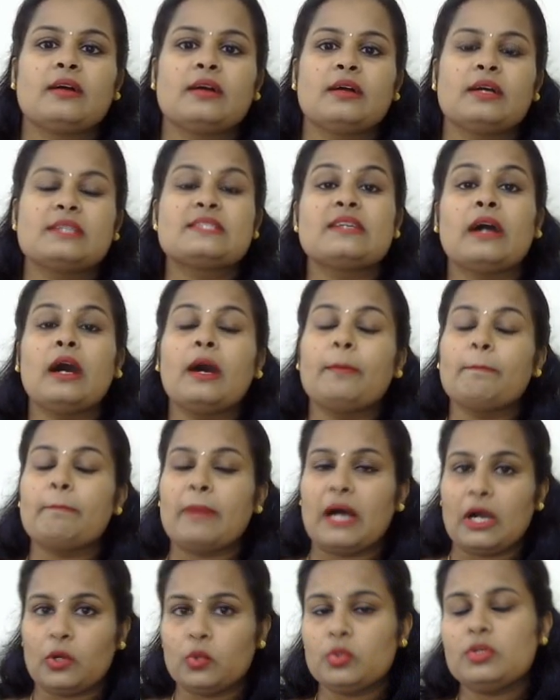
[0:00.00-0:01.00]
the
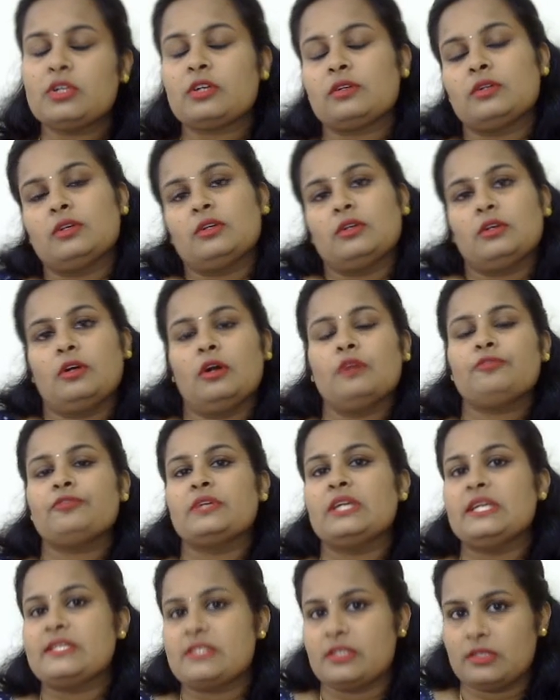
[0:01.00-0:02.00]
amount of
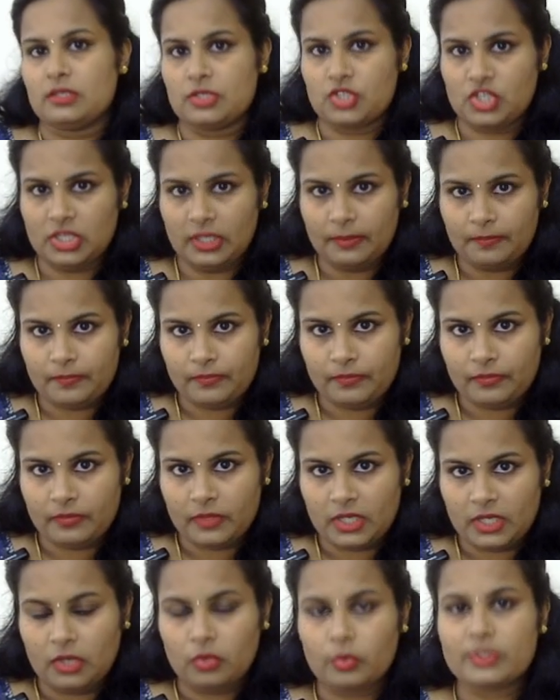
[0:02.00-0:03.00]
heat energy
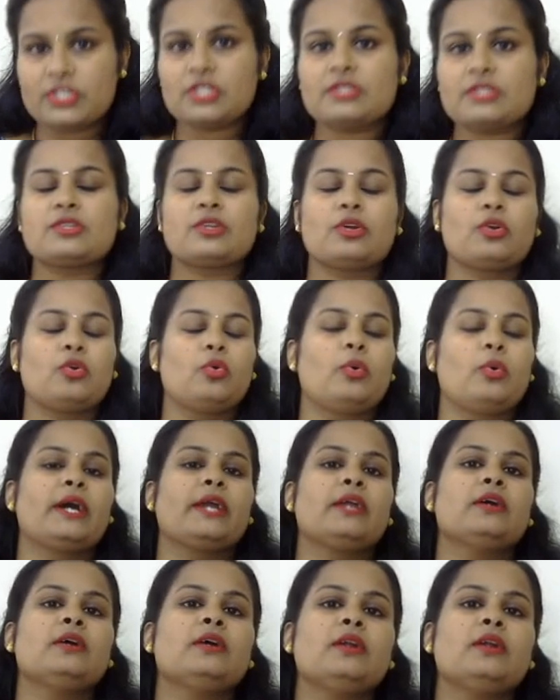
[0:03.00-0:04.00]
which is
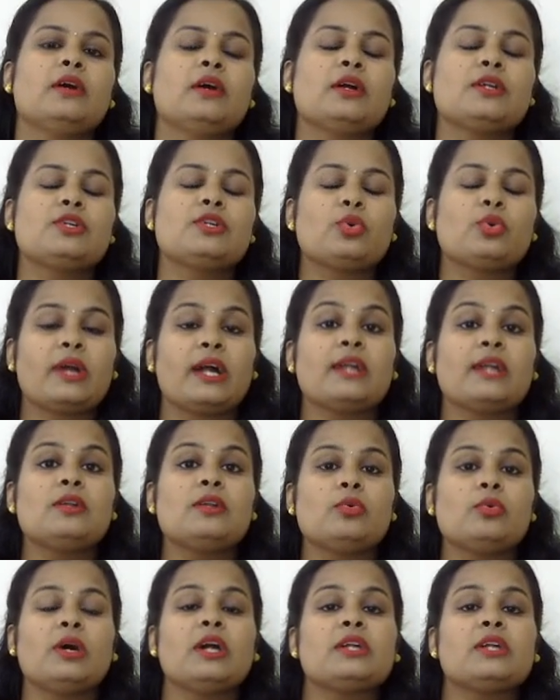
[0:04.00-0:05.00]
required to
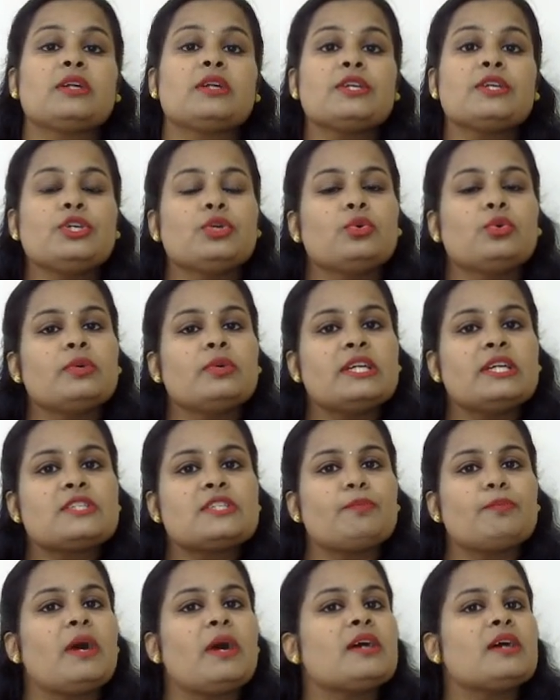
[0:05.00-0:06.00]
convert a unit
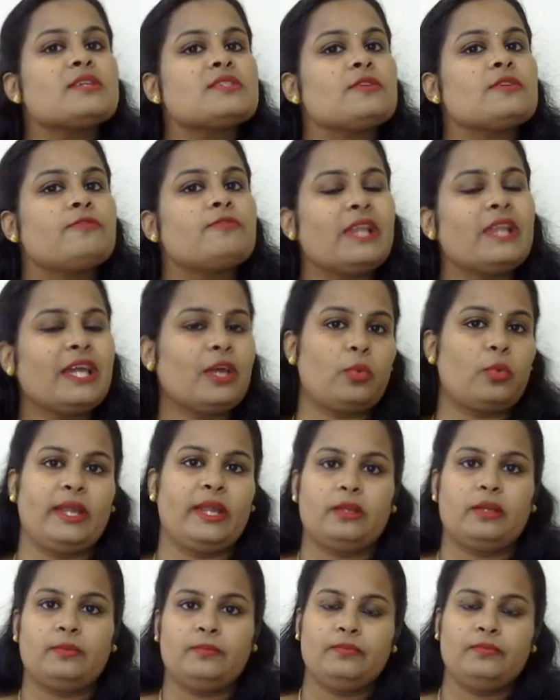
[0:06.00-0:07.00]
mass of liquid
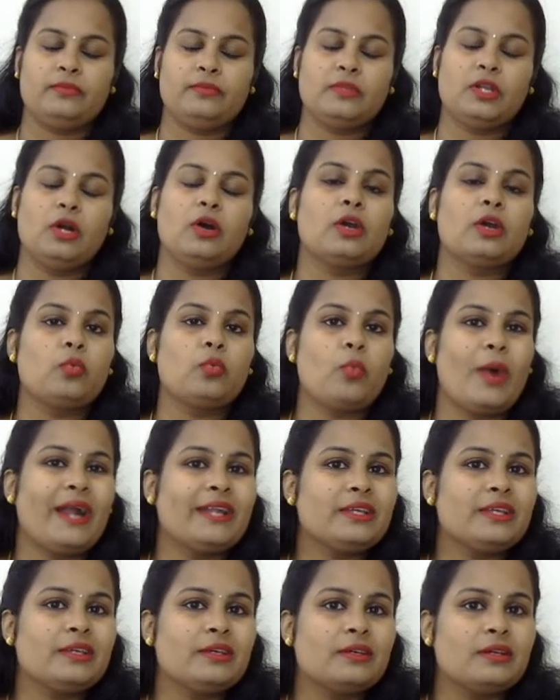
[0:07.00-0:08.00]
or
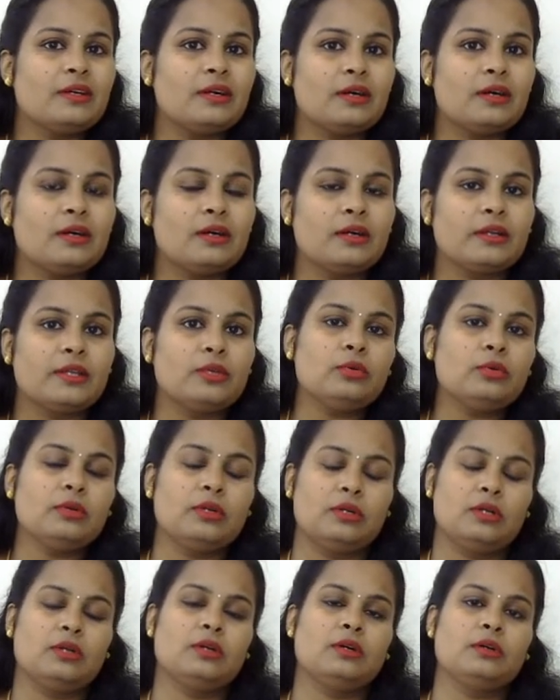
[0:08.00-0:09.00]
one
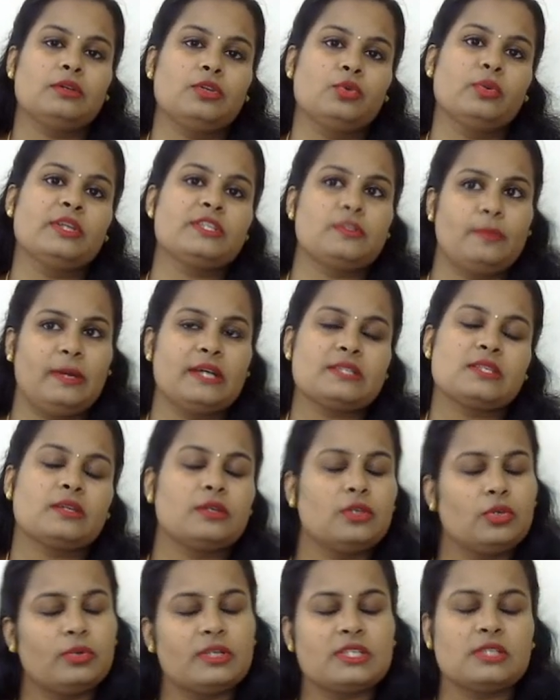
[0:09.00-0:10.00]
unit mass,
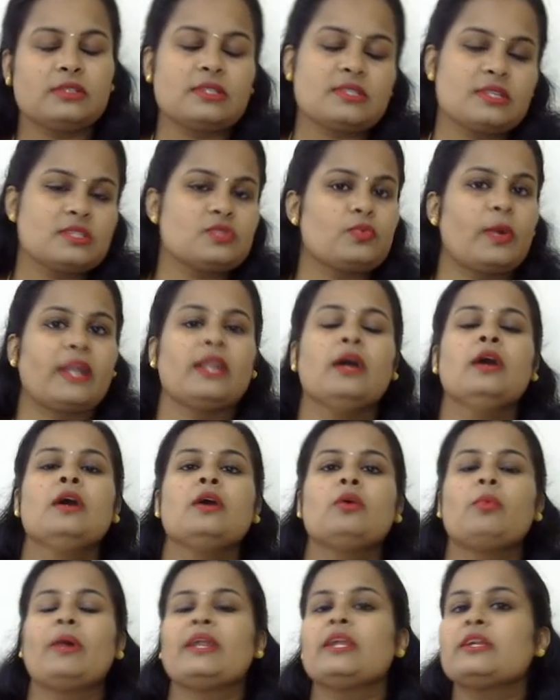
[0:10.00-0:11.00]
unit in the sense
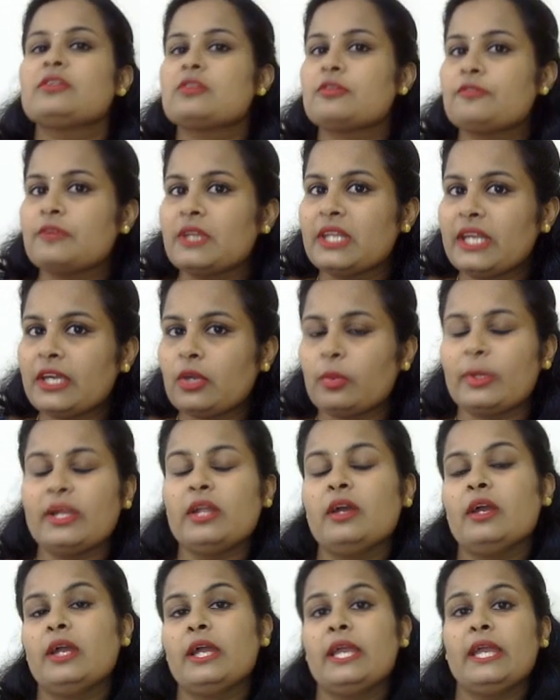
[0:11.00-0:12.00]
one liter of a liquid
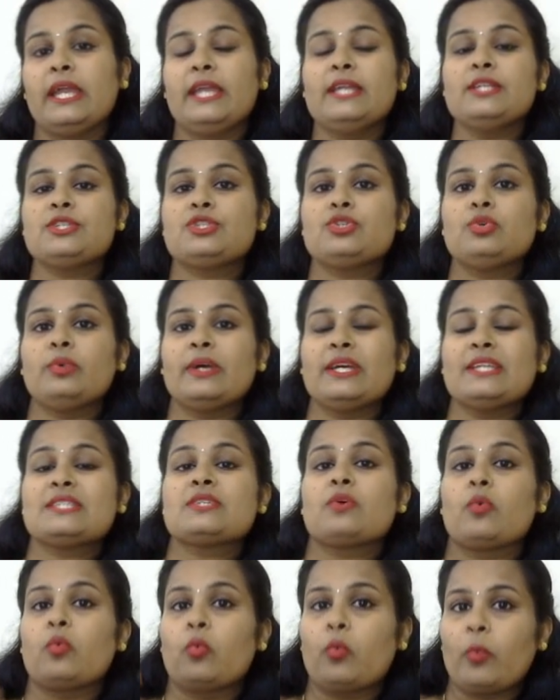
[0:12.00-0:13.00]
into its
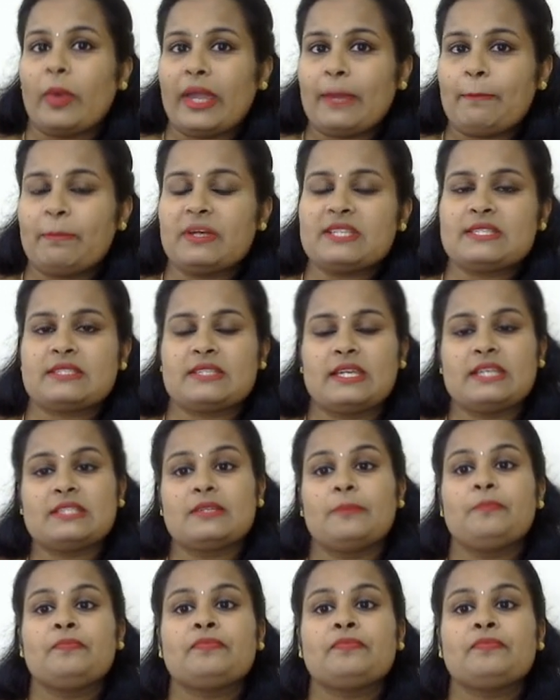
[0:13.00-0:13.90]
vapor state